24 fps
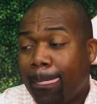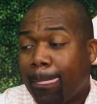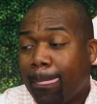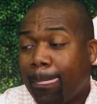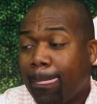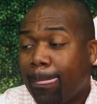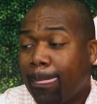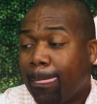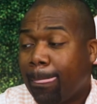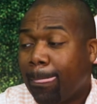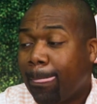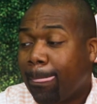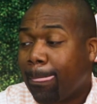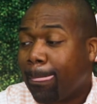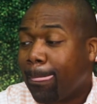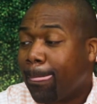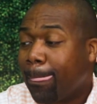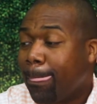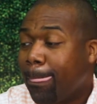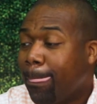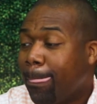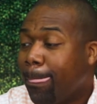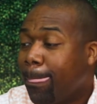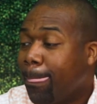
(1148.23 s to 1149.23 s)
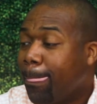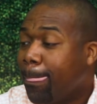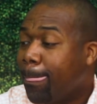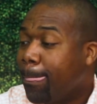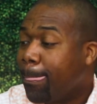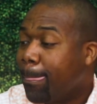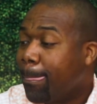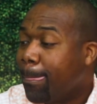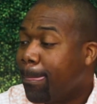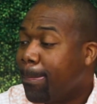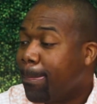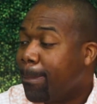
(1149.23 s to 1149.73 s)

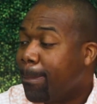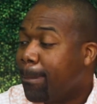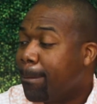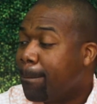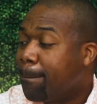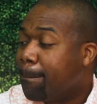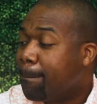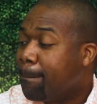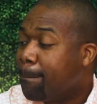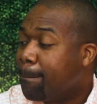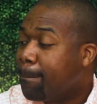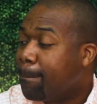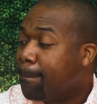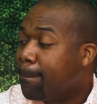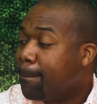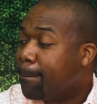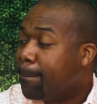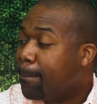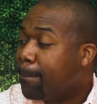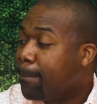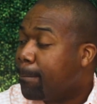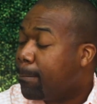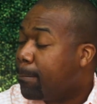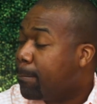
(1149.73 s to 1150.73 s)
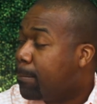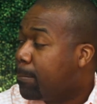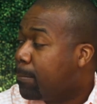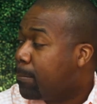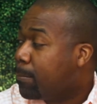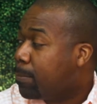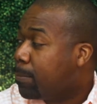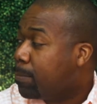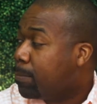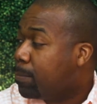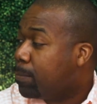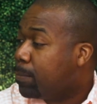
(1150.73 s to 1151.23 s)

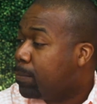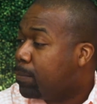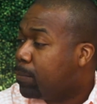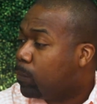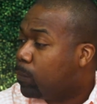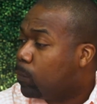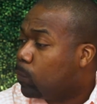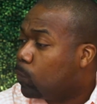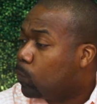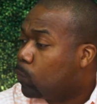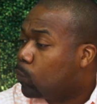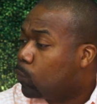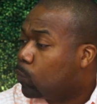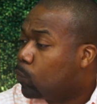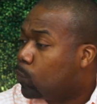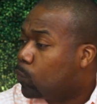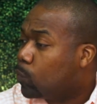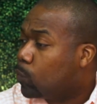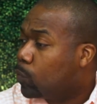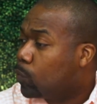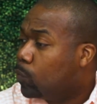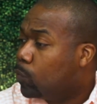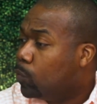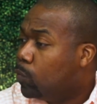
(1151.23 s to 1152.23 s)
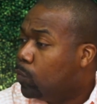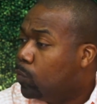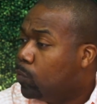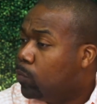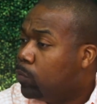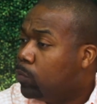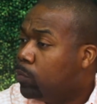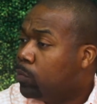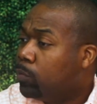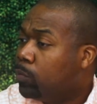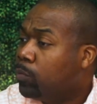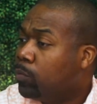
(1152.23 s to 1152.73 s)

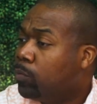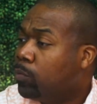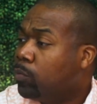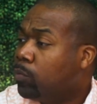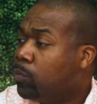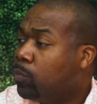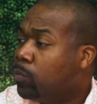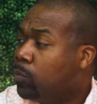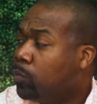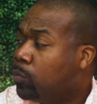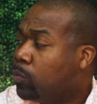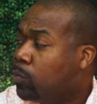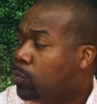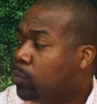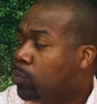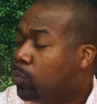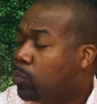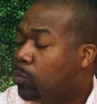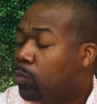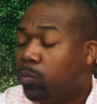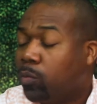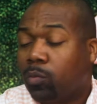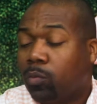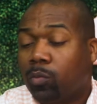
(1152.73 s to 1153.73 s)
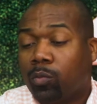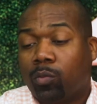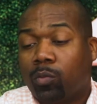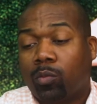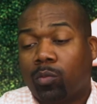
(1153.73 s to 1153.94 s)
[no speech]